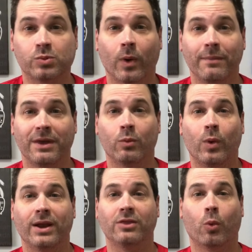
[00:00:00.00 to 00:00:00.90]
women
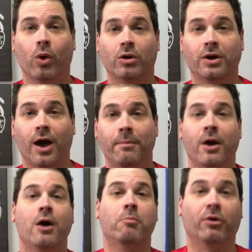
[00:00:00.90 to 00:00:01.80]
winning the World Cup,
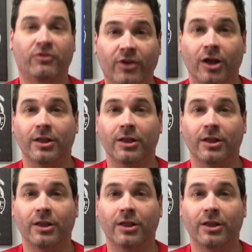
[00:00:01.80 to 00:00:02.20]
Brazil